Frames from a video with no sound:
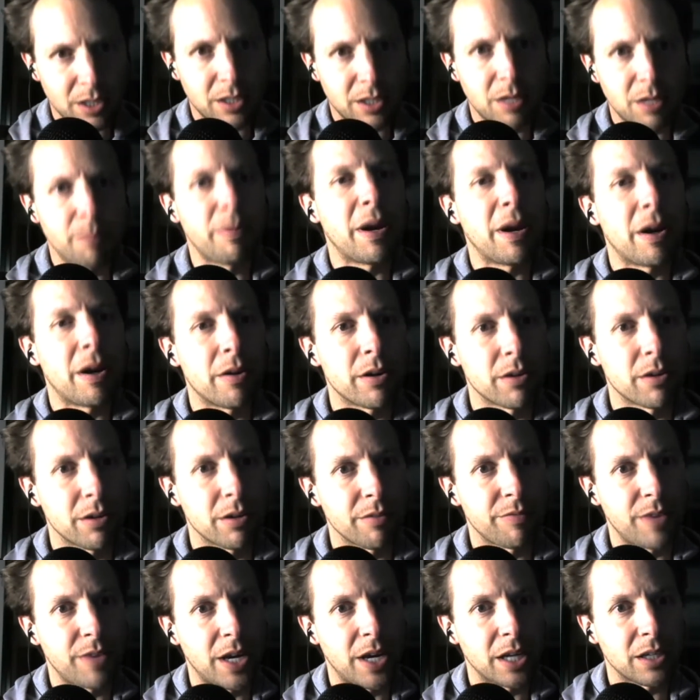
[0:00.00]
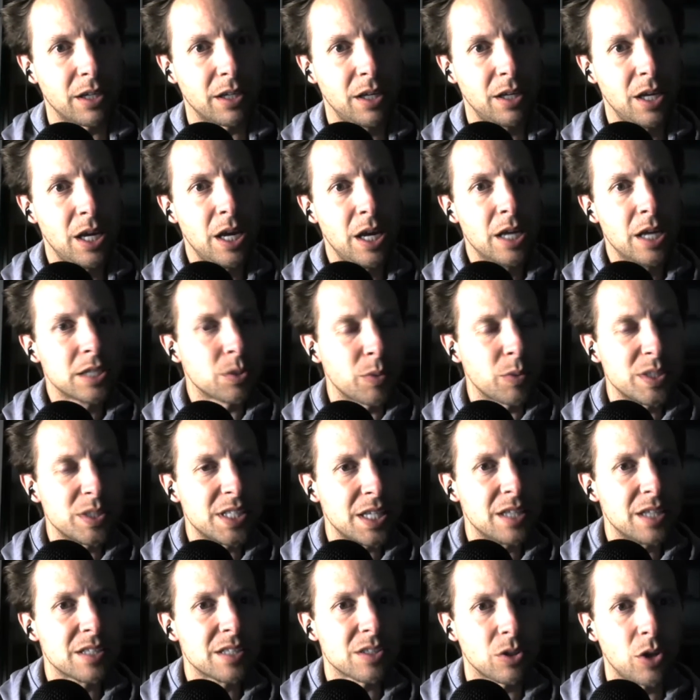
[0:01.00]
comparator effect. So we
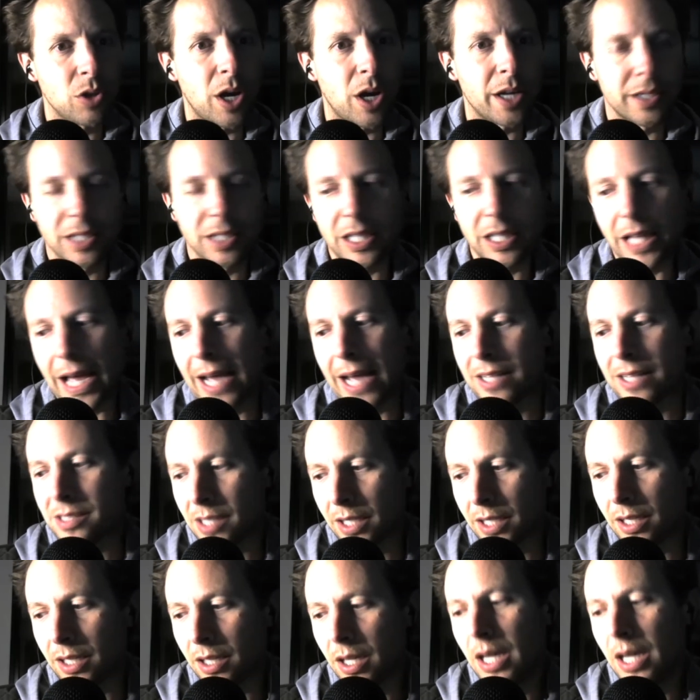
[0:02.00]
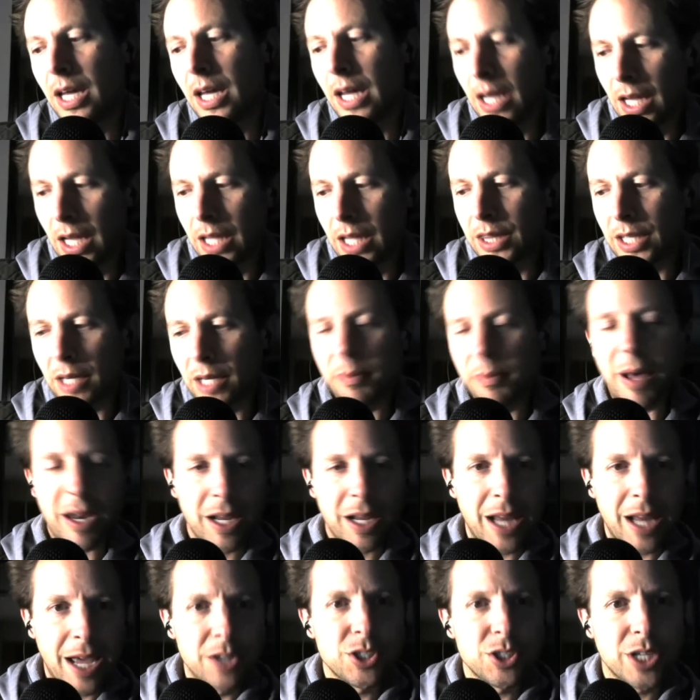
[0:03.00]
see this a lot in class. Like, think about
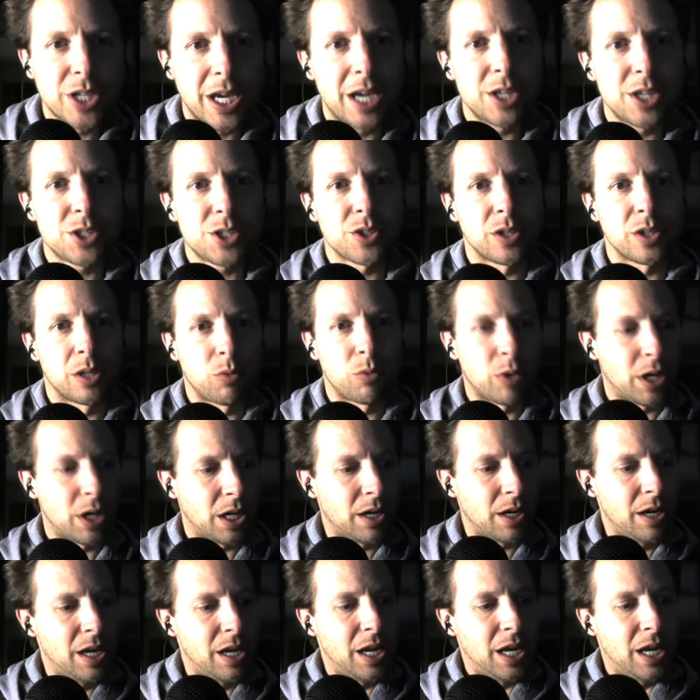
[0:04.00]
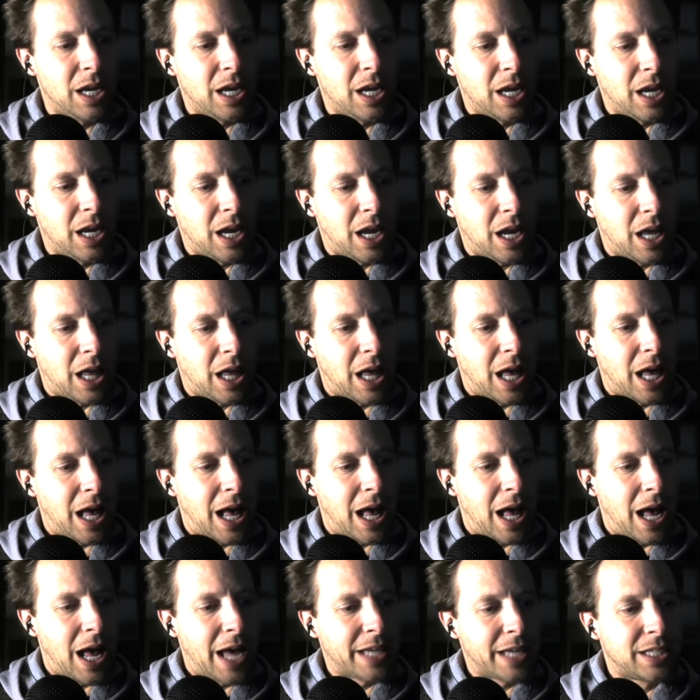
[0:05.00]
it educationally, where
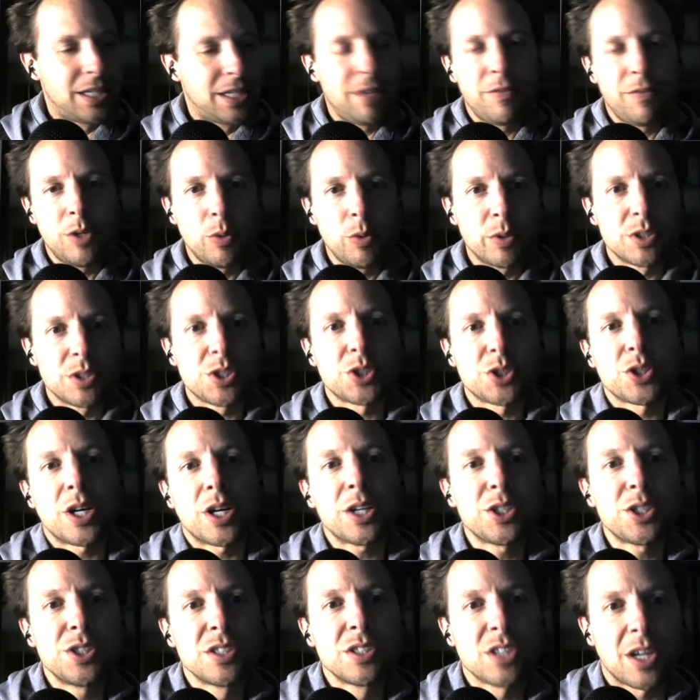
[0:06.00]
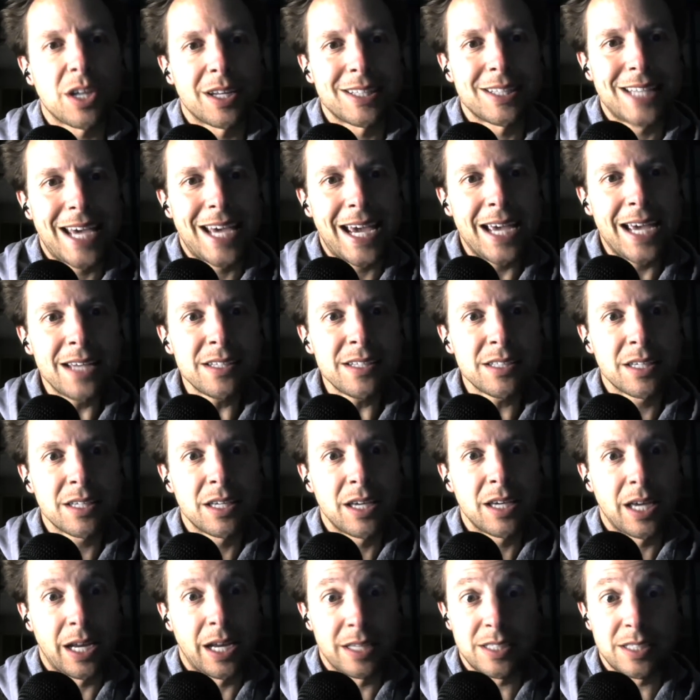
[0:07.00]
I give you instructions on a task
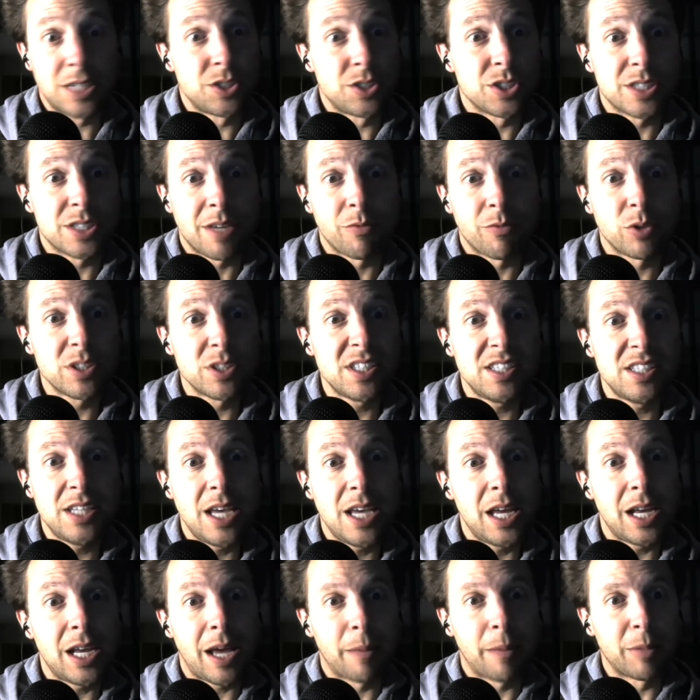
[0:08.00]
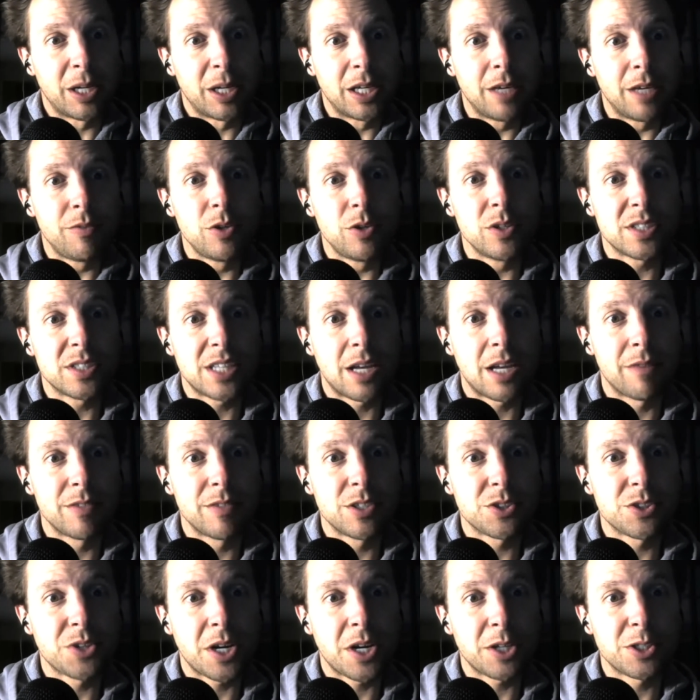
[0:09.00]
and I say, just everyone sit. I'm going to give you a set of
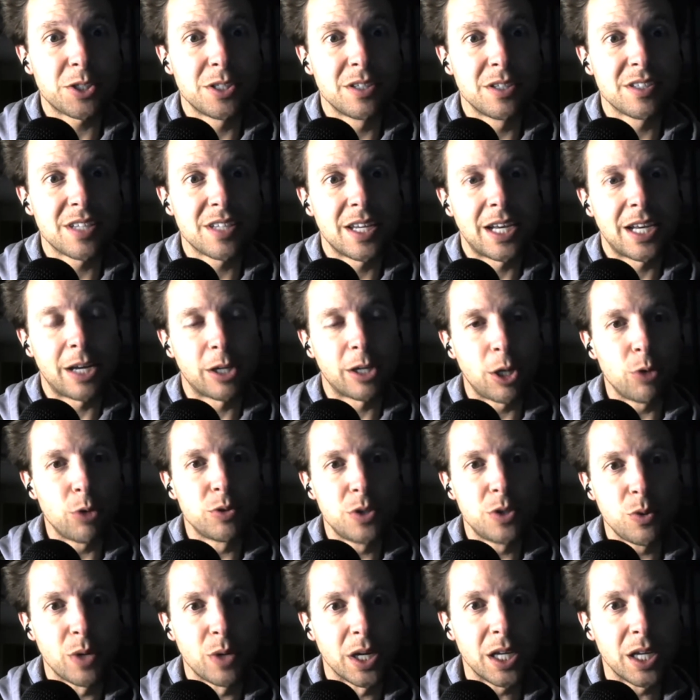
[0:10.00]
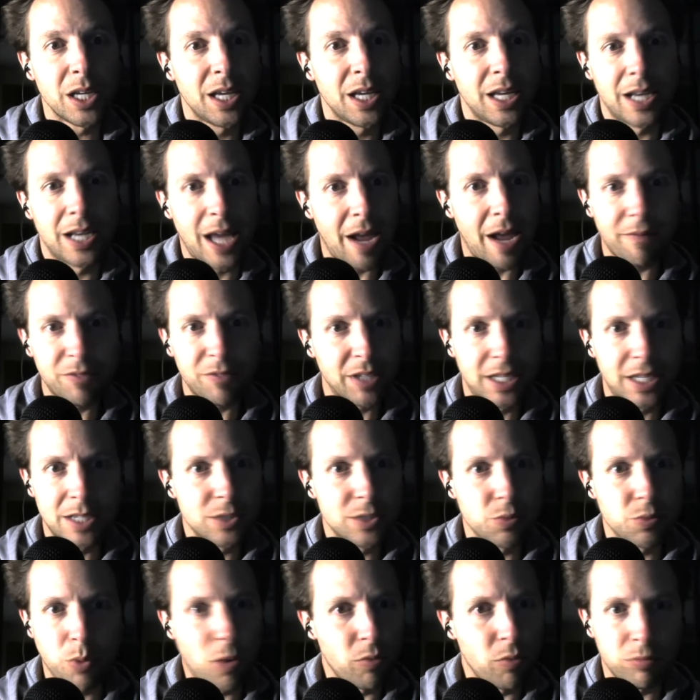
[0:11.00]
instructions. Now go do it. And half the
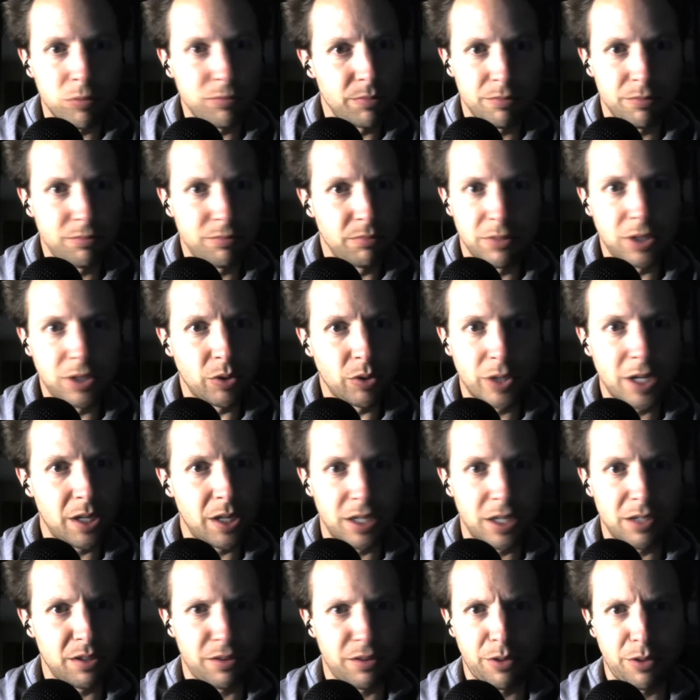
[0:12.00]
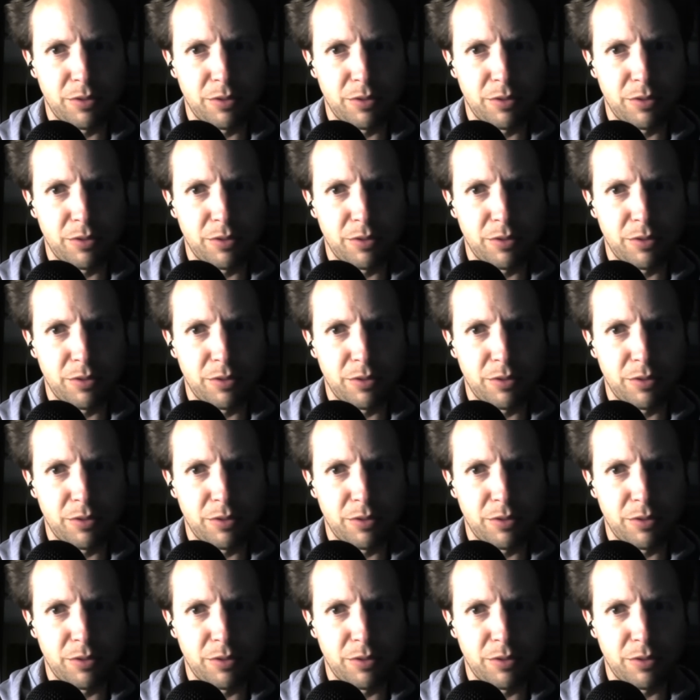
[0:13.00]
kids won't, they'll get